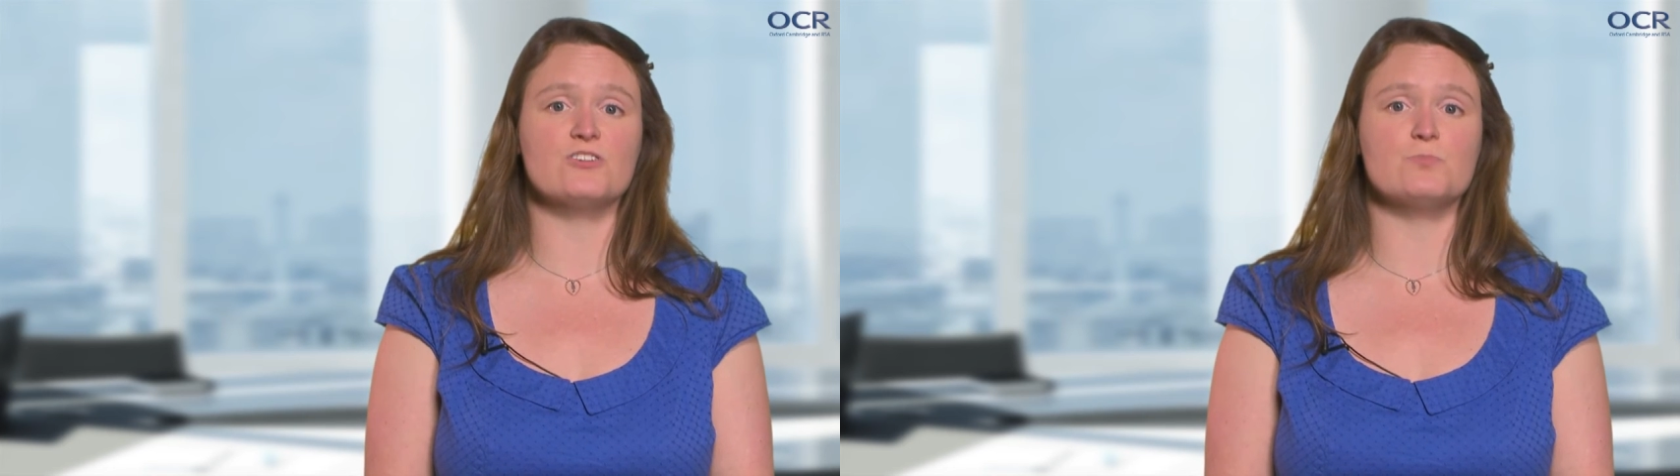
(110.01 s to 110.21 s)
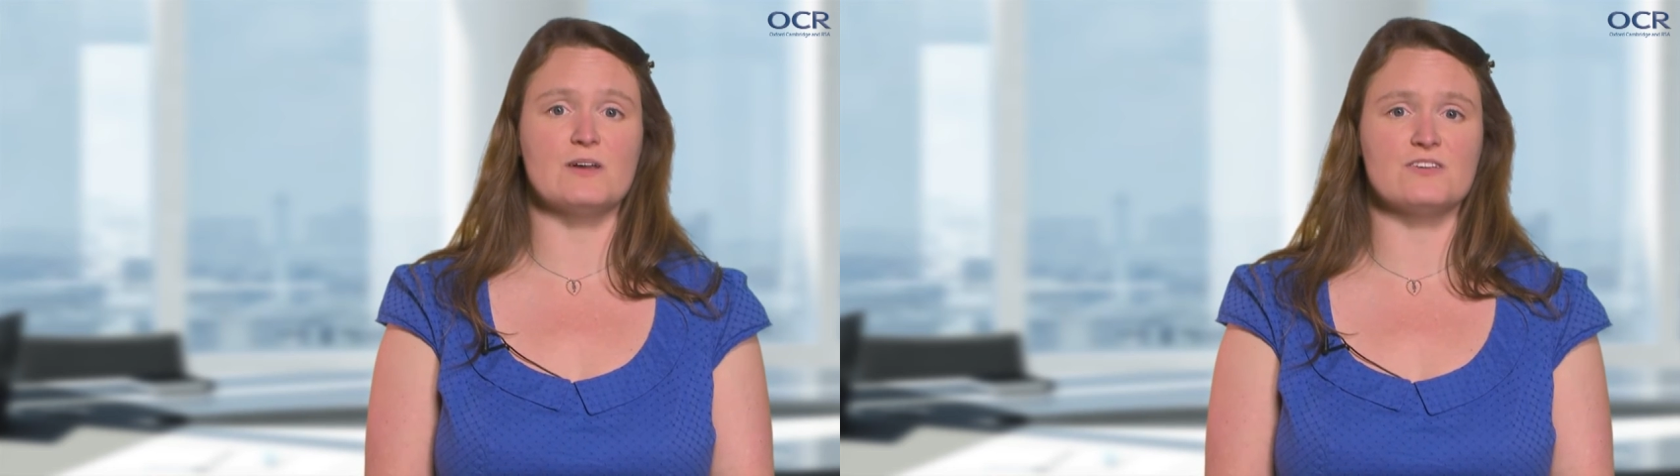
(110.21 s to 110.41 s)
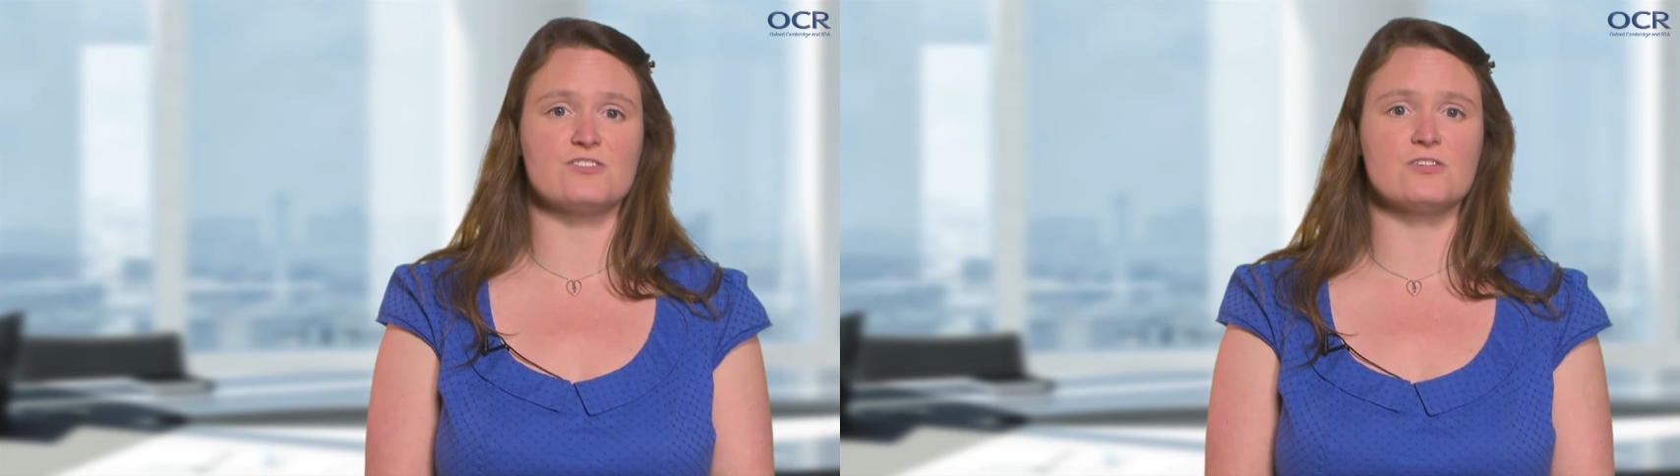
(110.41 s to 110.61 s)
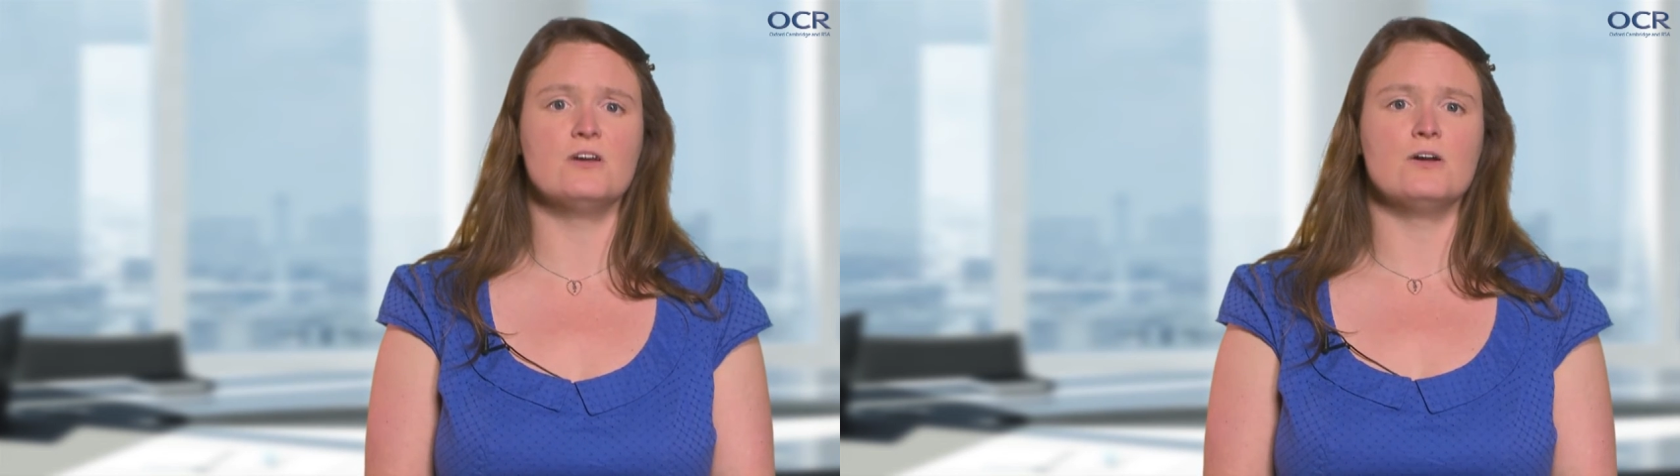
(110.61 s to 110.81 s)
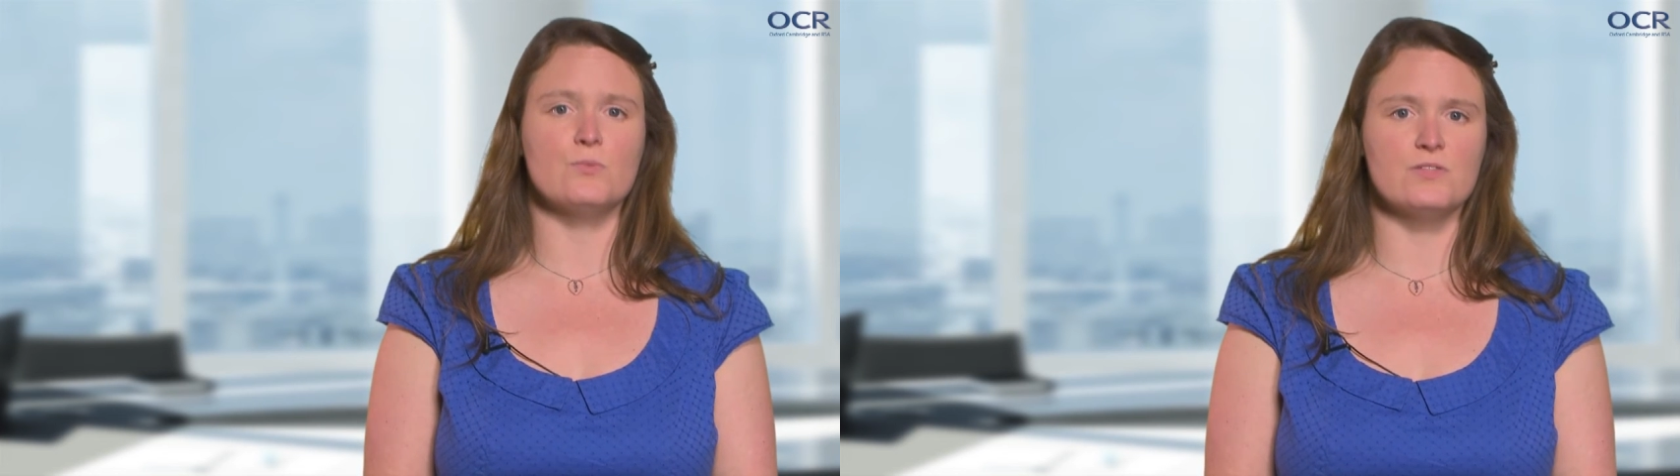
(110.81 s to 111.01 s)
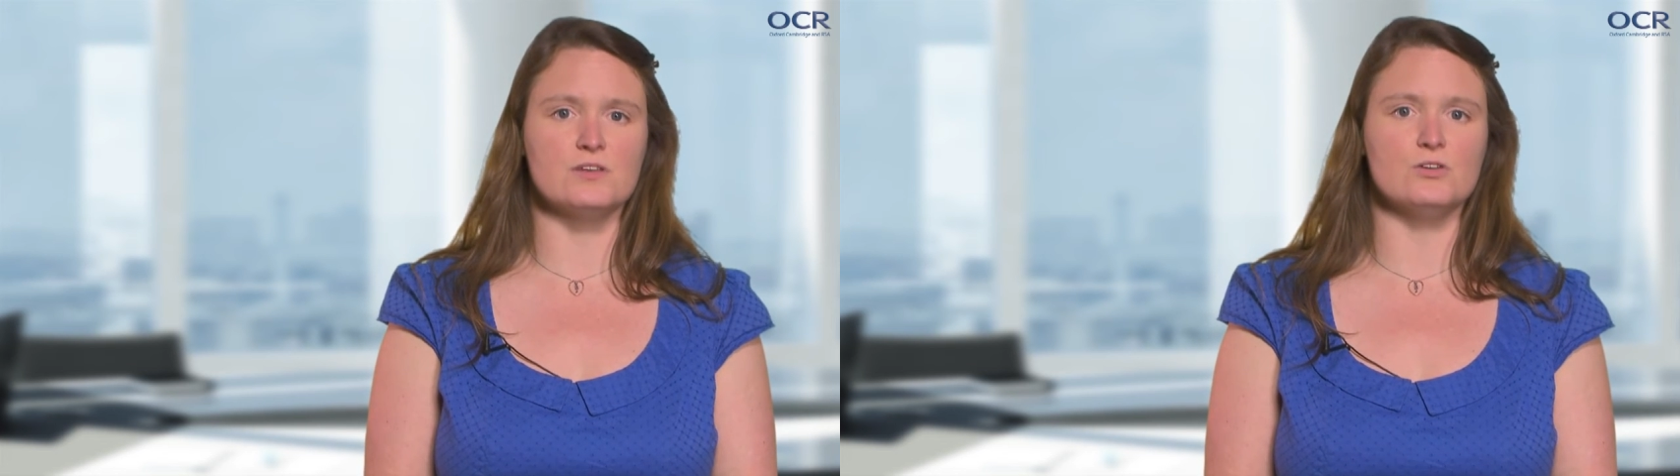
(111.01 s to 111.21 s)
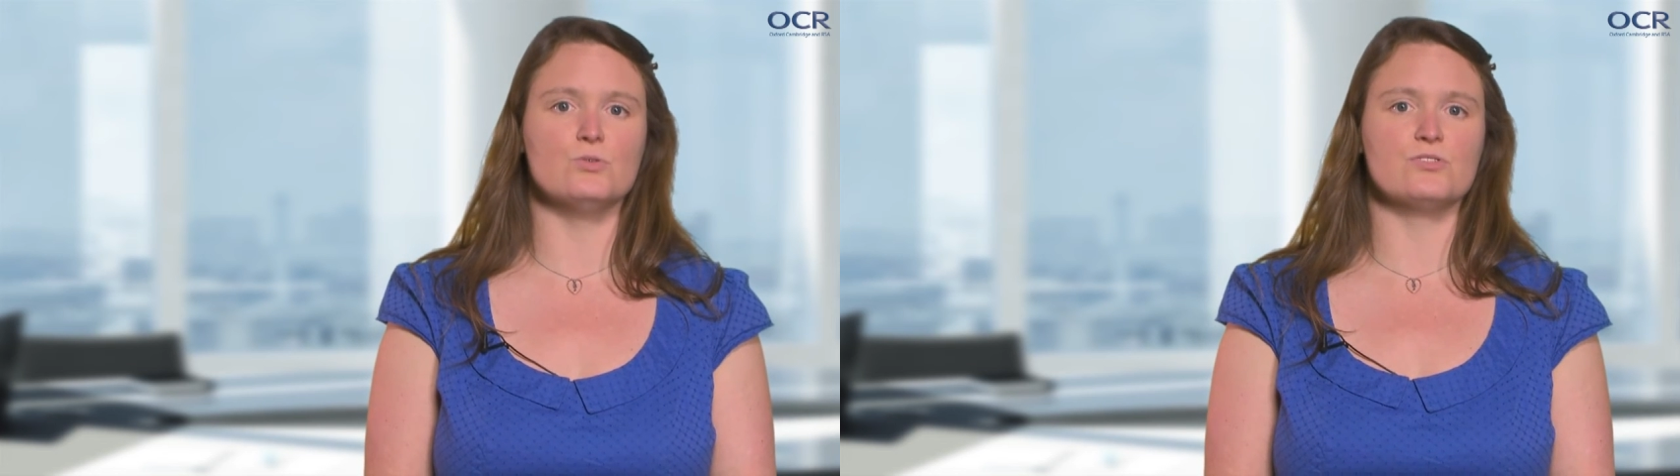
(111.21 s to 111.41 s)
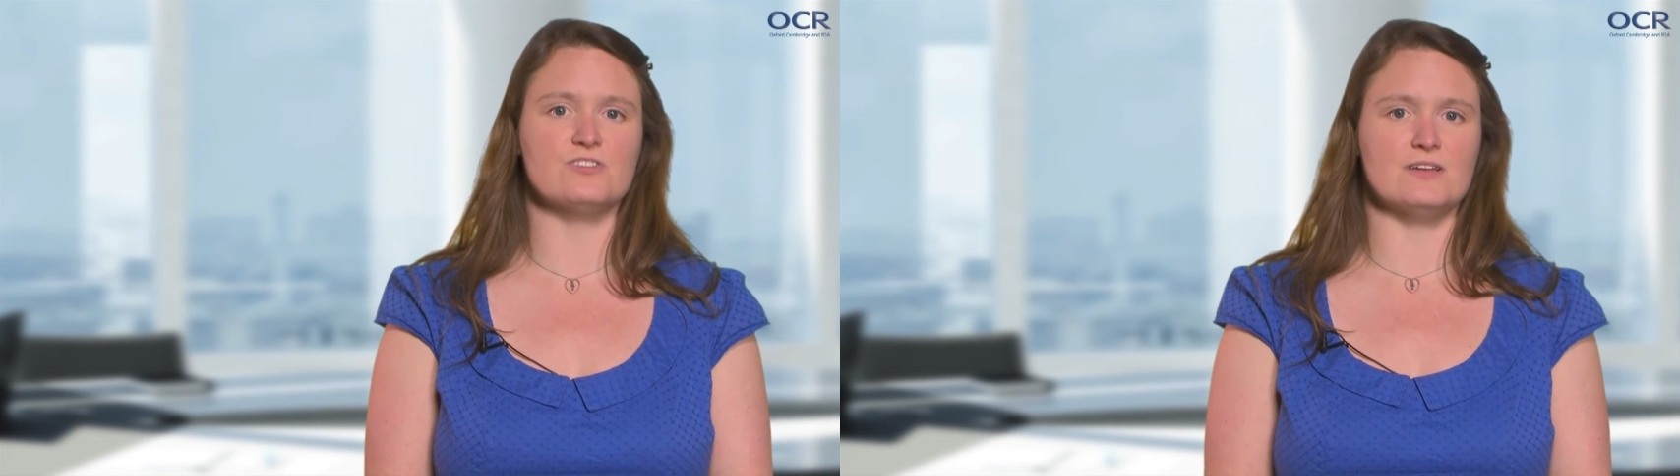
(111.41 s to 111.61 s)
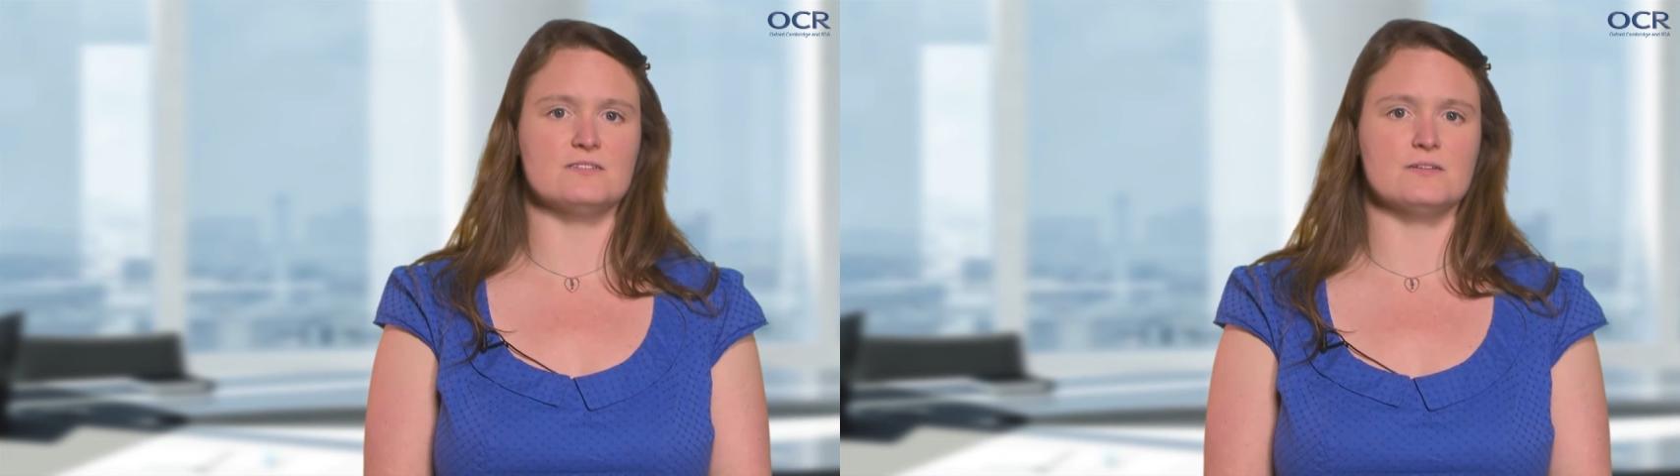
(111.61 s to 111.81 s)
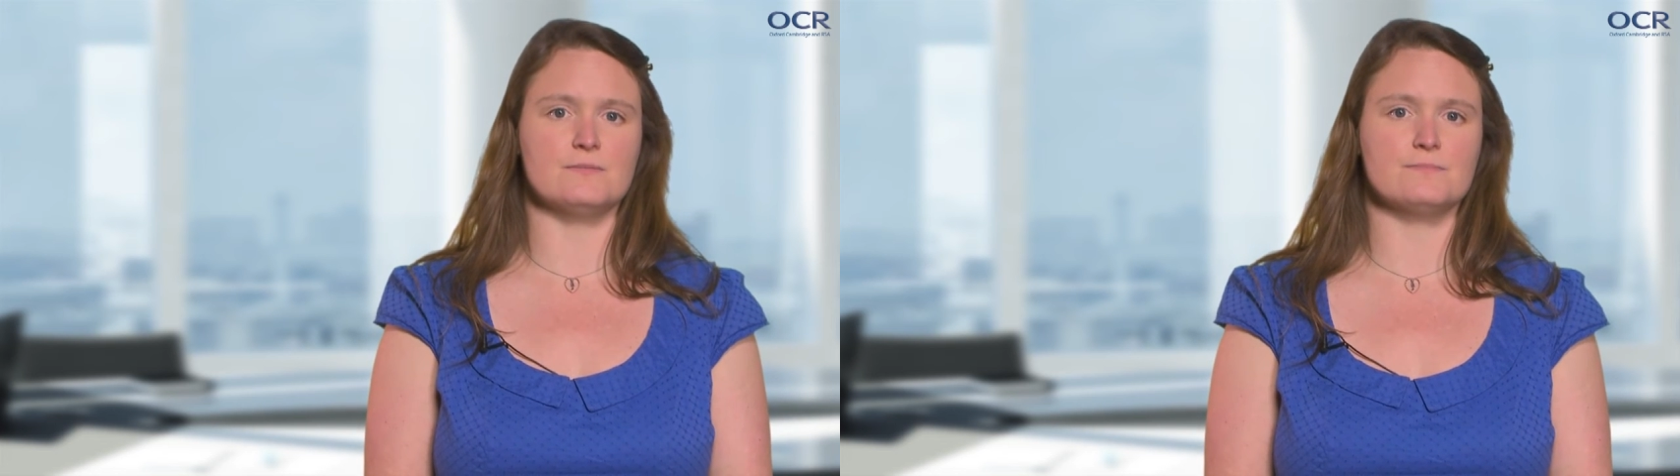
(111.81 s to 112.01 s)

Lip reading: best within your centre.